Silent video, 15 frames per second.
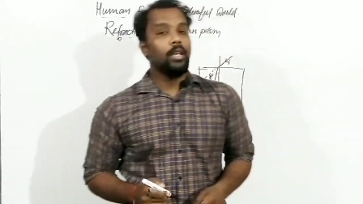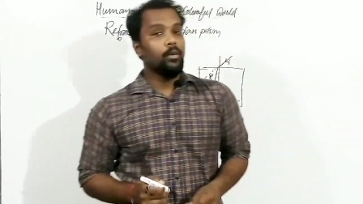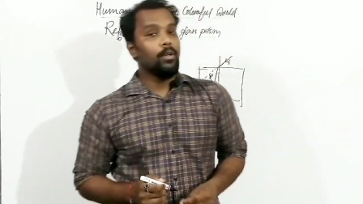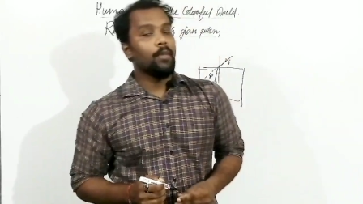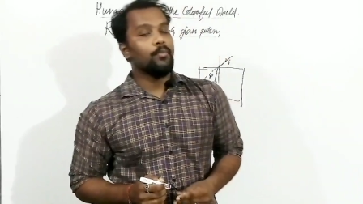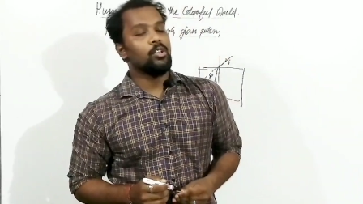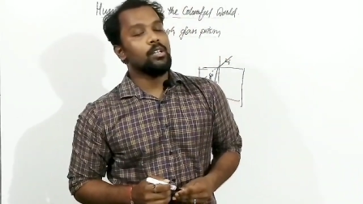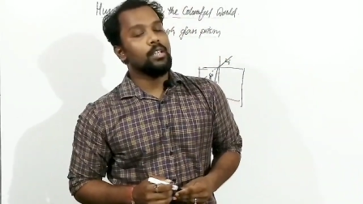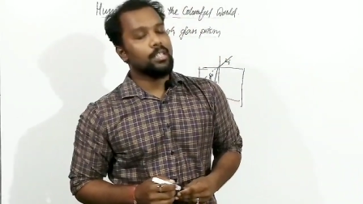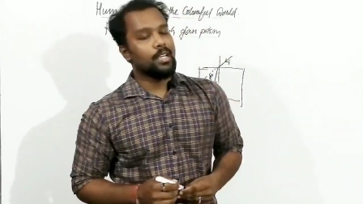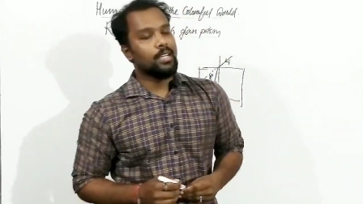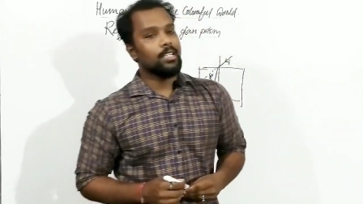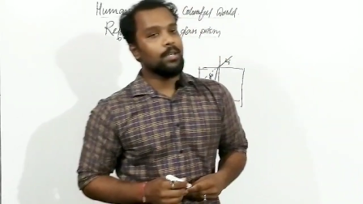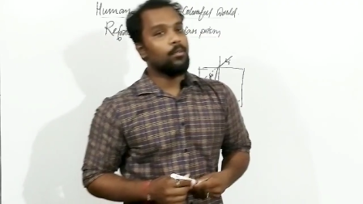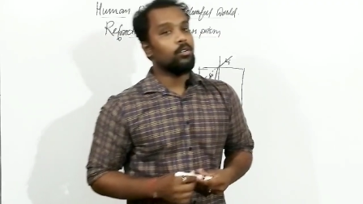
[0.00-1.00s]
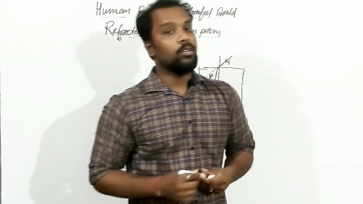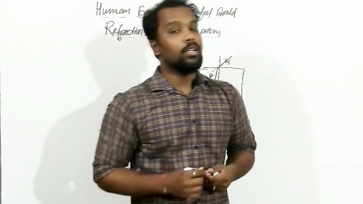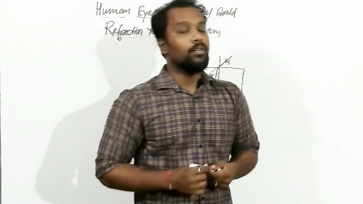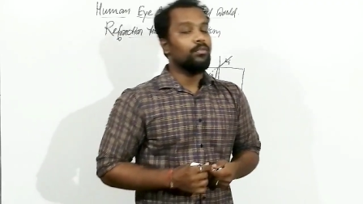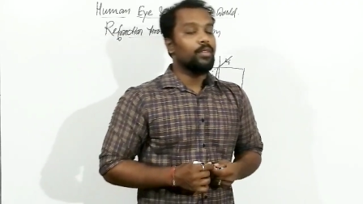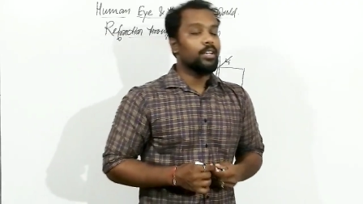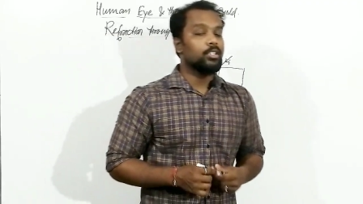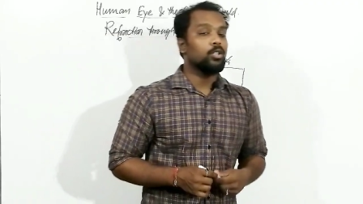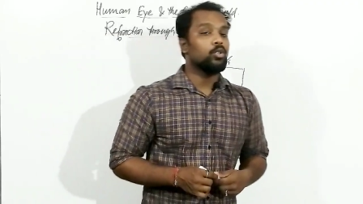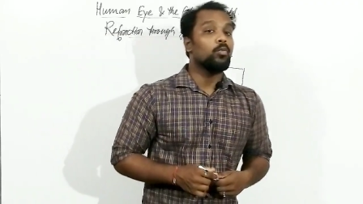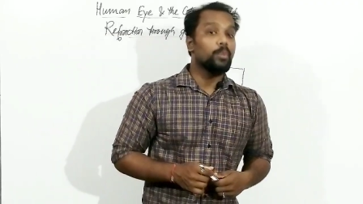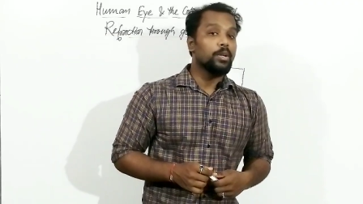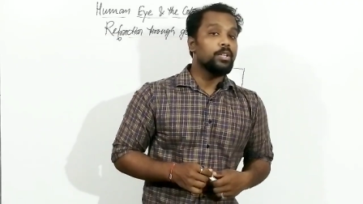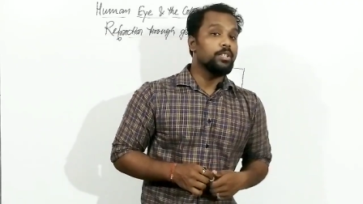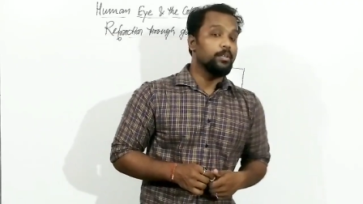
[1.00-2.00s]
we actually discuss about the refraction through
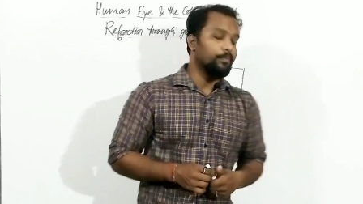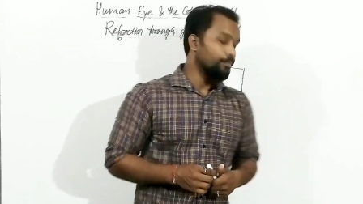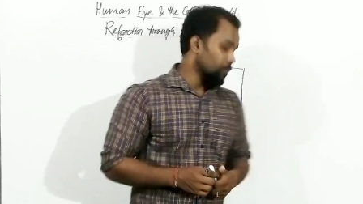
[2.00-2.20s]
prism.